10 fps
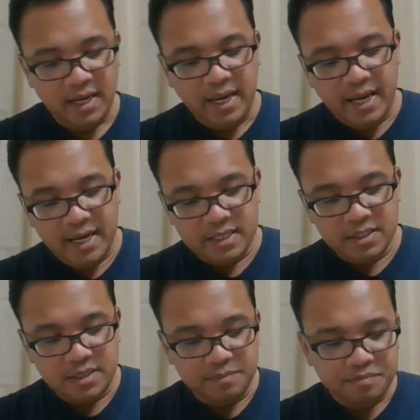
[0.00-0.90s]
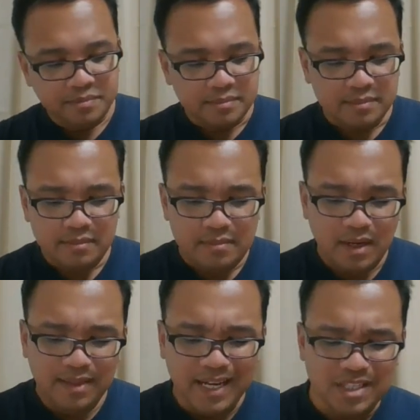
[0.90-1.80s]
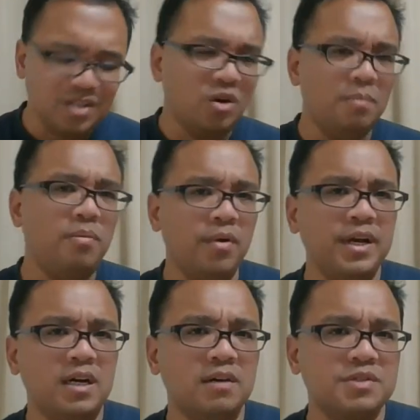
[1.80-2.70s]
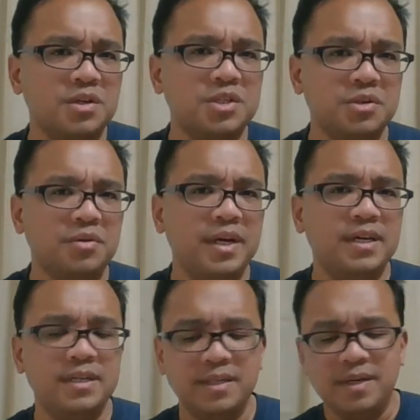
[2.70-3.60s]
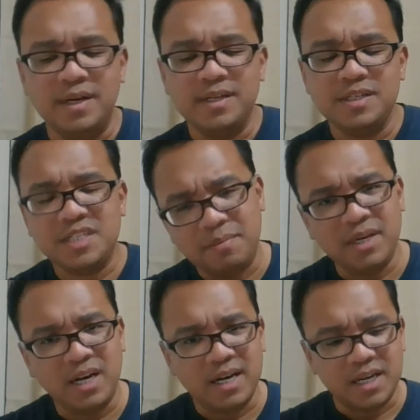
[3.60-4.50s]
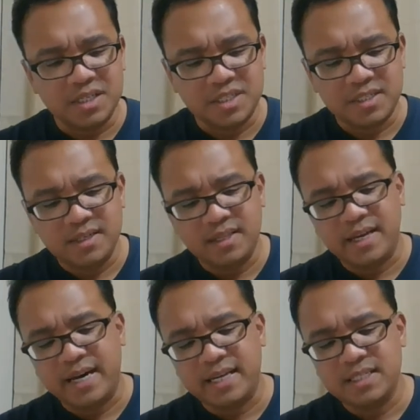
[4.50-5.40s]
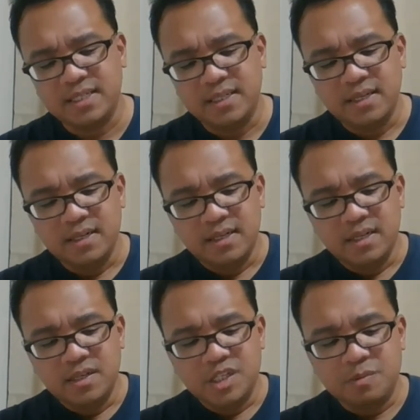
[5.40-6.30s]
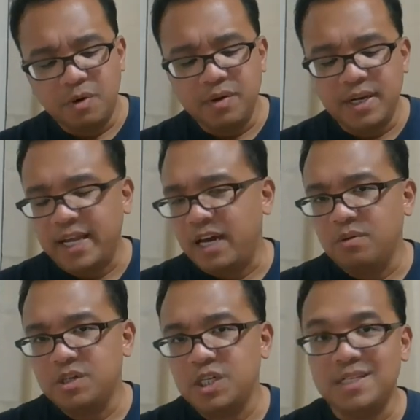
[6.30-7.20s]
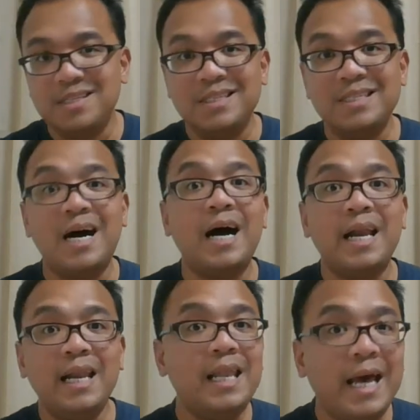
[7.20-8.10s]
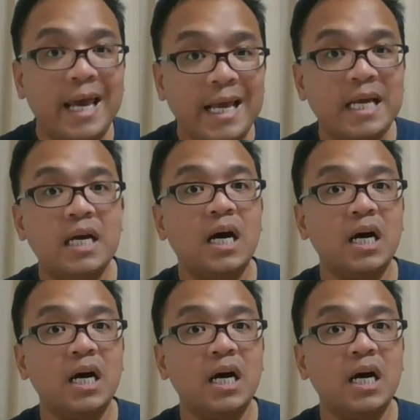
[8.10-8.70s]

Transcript: And that's the whole point of Saussurean semiotics, that spoken language is not like a